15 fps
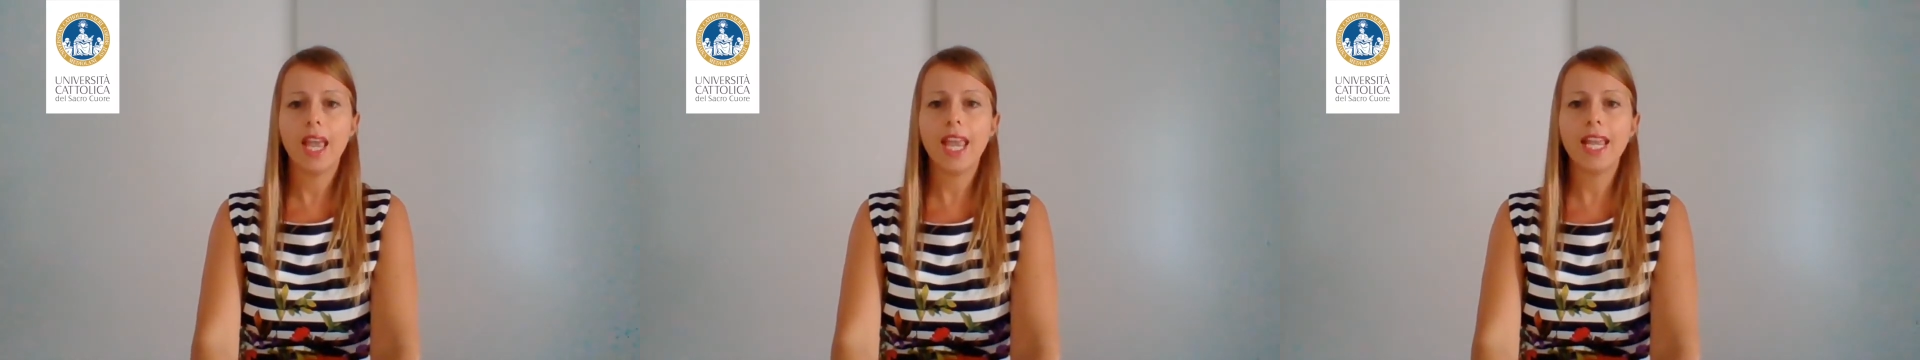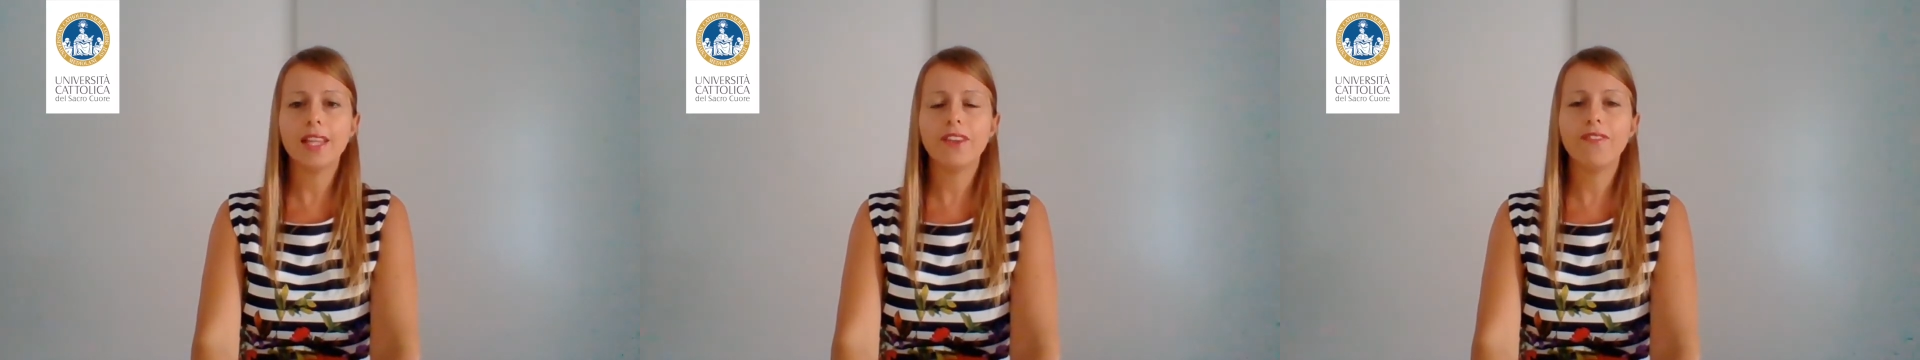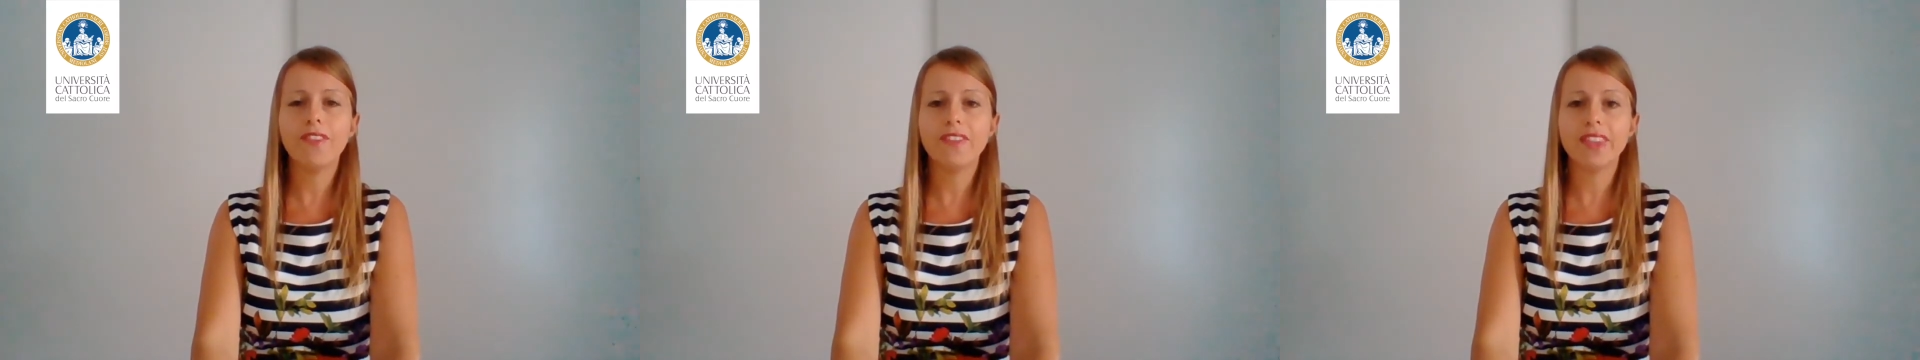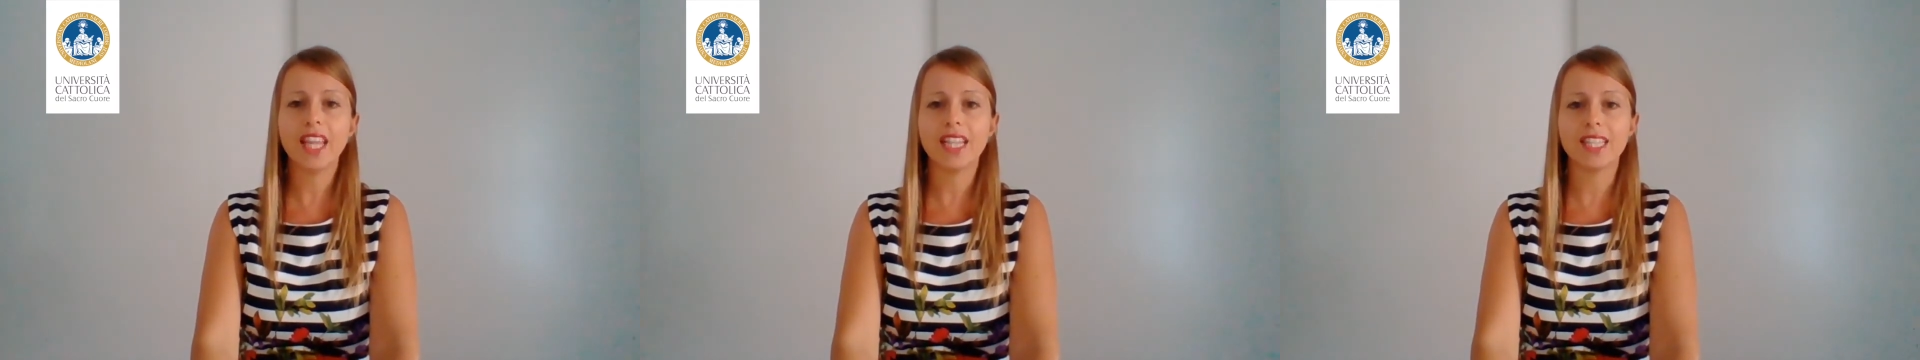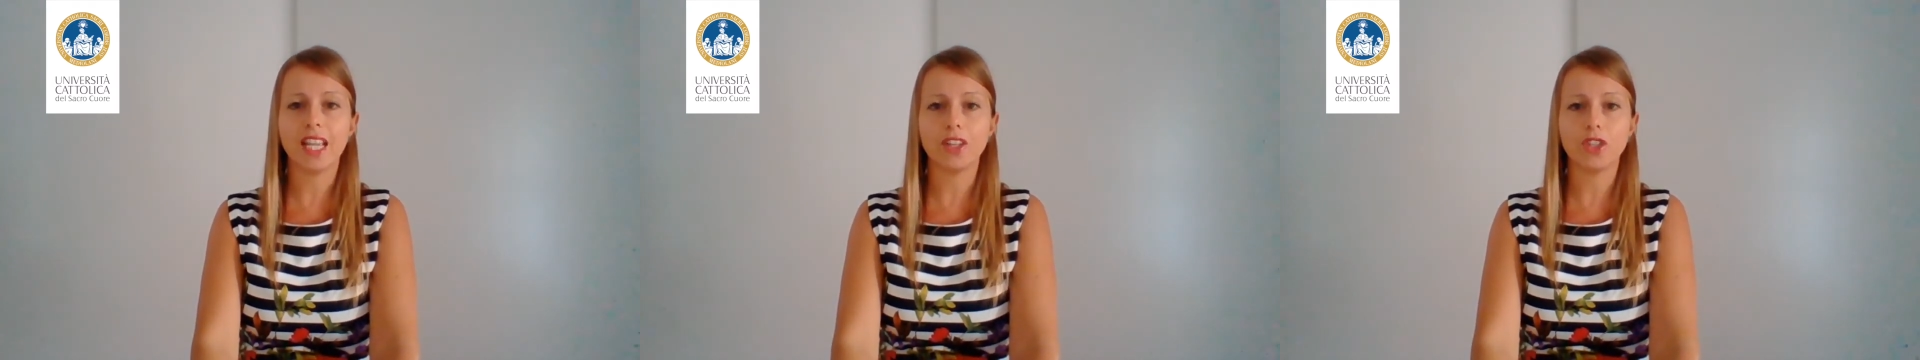in the
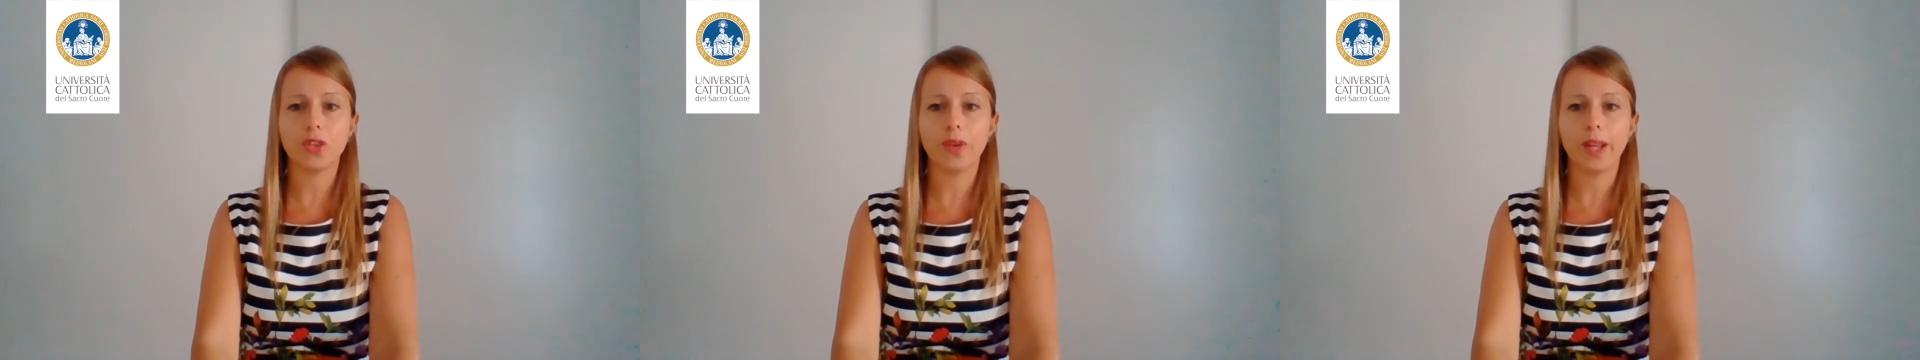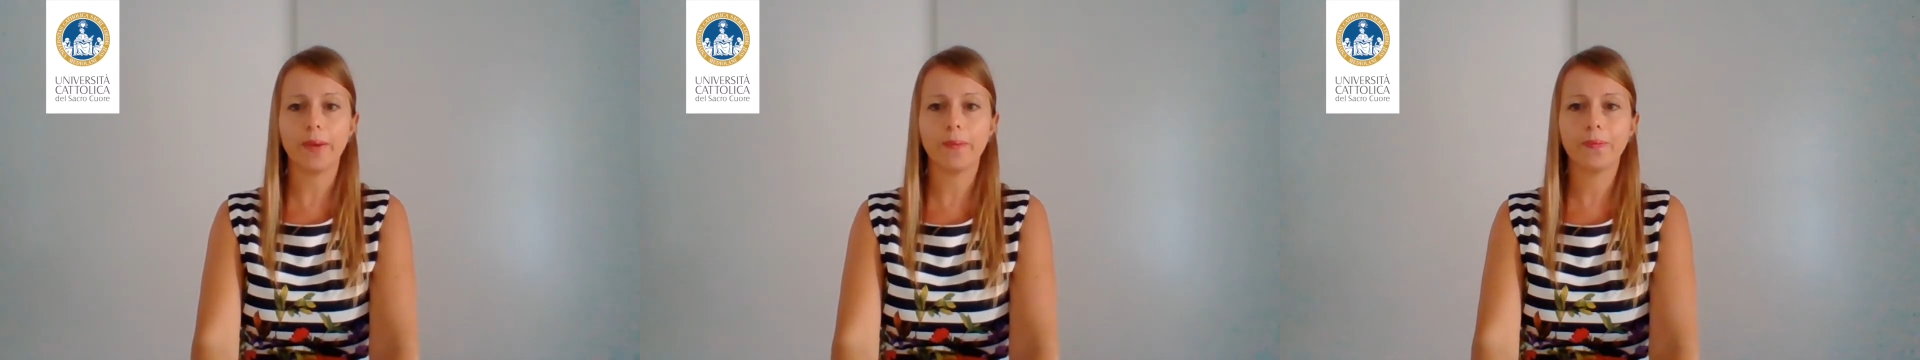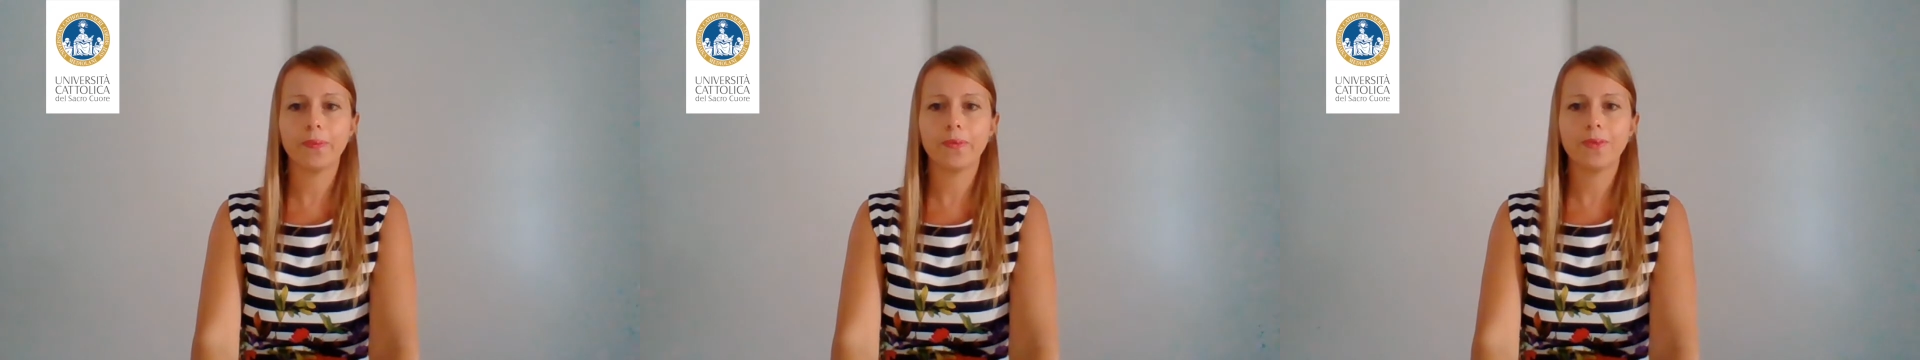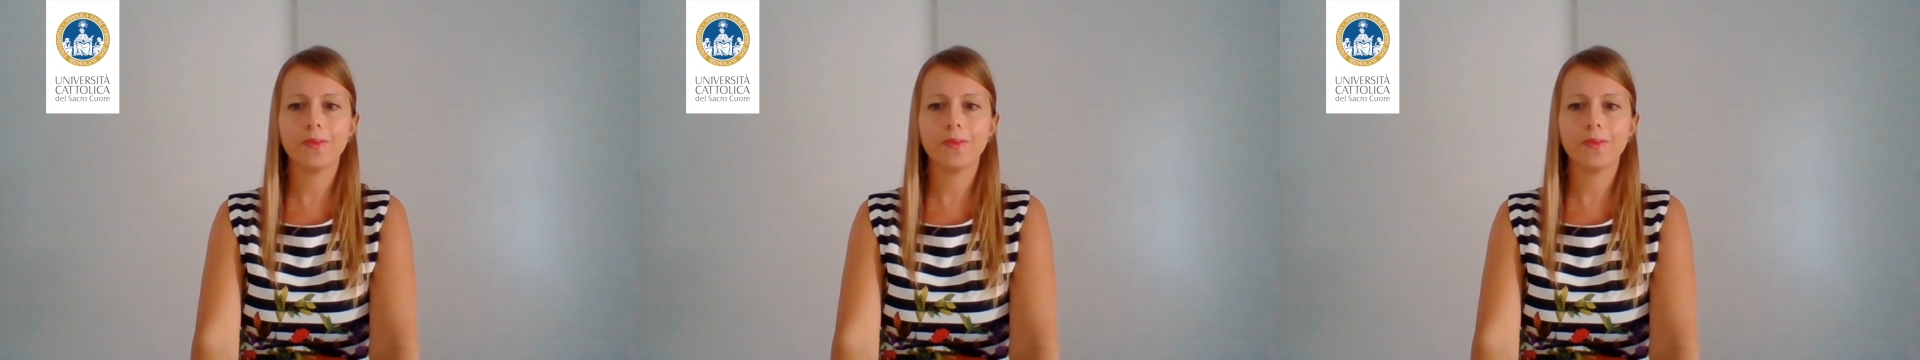15th century.